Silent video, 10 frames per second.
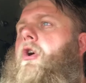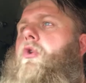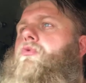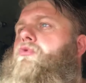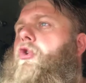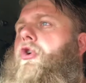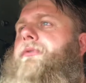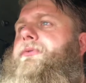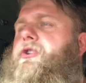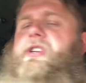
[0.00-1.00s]
raw
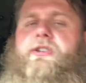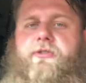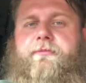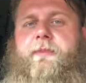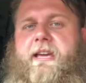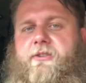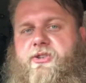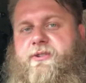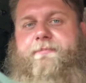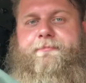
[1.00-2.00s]
footage of me
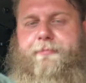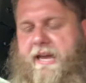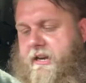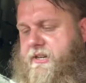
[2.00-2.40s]
just being a